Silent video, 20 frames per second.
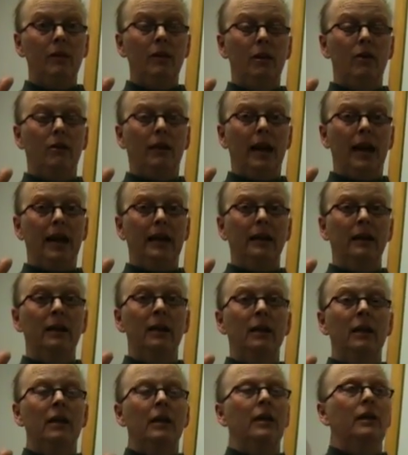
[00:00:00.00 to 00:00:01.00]
Okay?
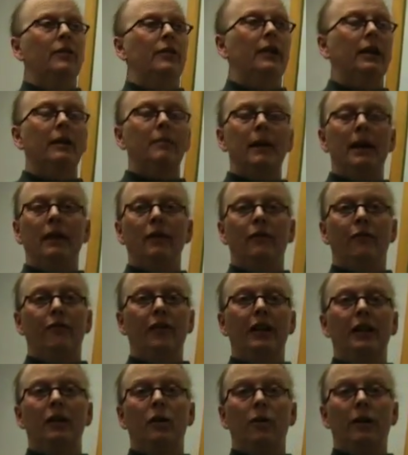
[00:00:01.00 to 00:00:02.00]
Think about your
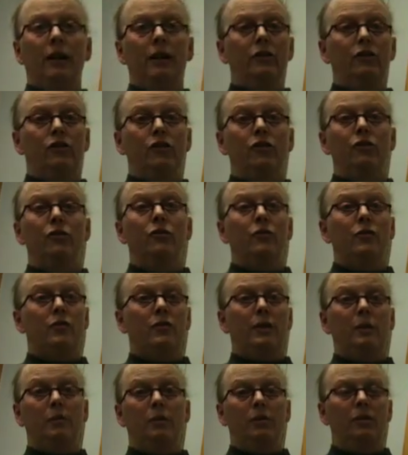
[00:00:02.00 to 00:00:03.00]
feet going into shoes,
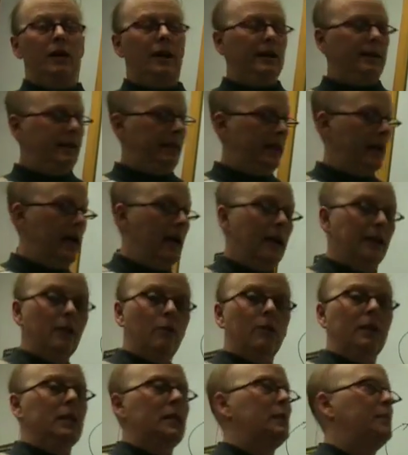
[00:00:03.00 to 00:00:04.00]
similar idea. I don't
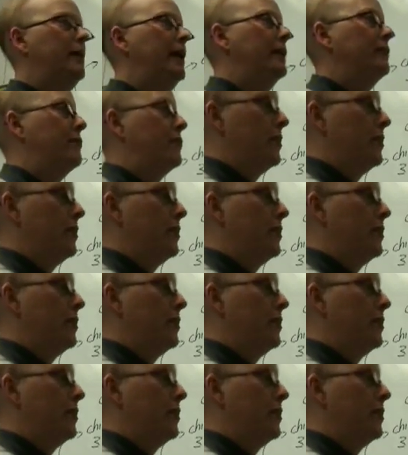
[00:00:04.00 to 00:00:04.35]
want to spend